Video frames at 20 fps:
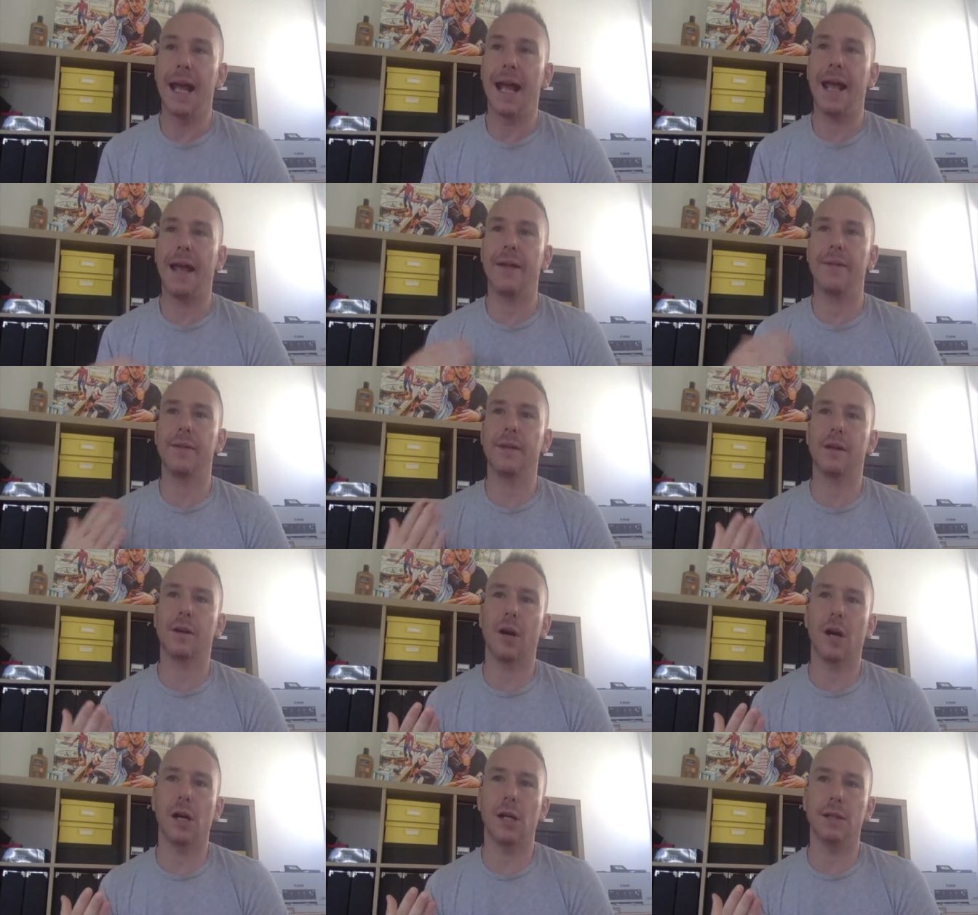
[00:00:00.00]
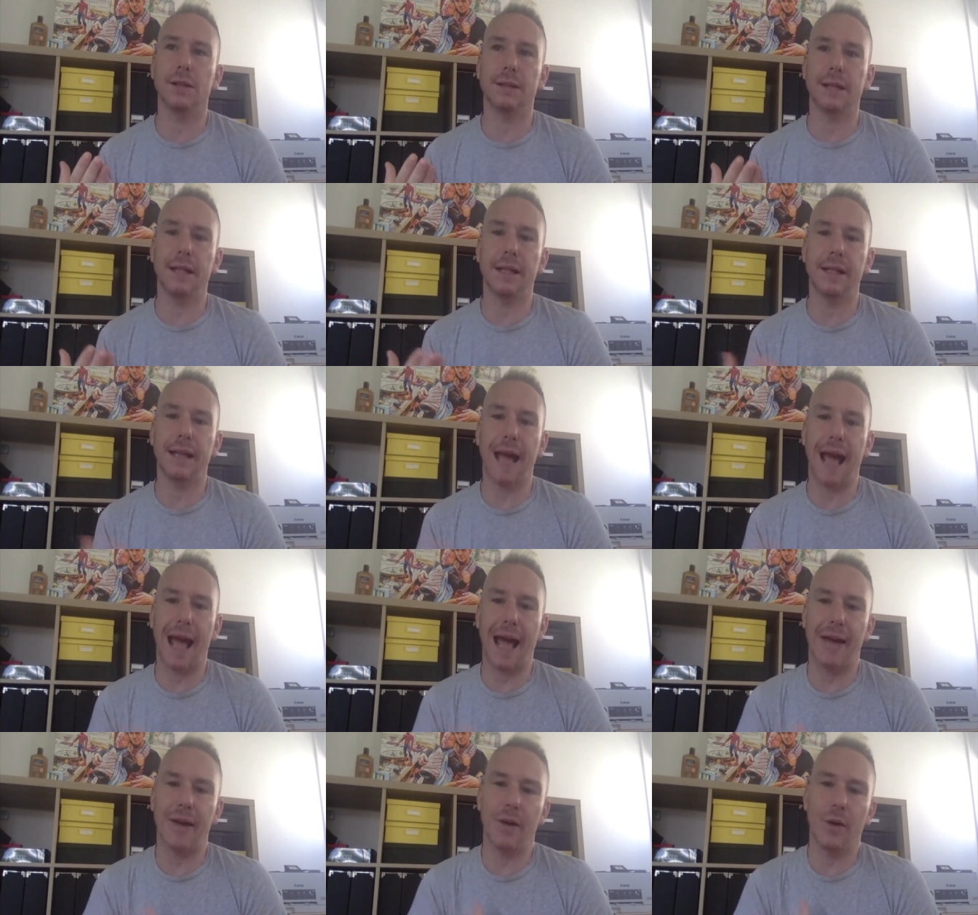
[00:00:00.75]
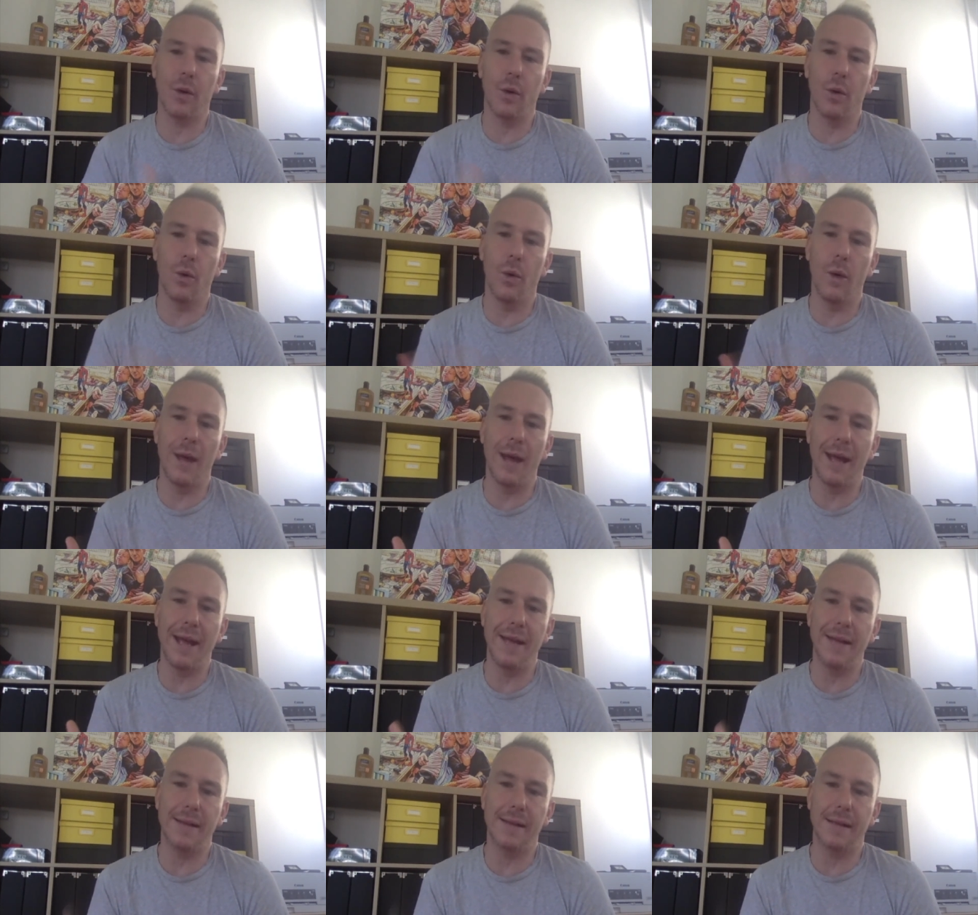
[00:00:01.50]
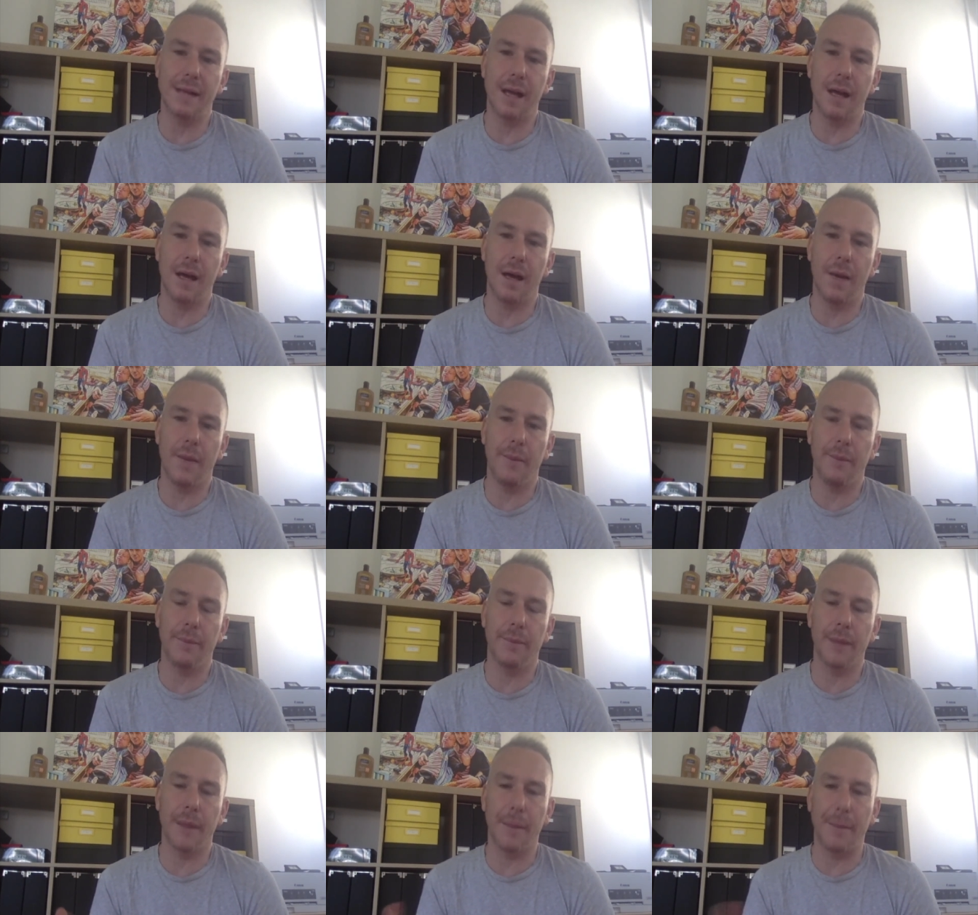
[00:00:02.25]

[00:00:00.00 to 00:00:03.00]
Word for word: in the garden and always um,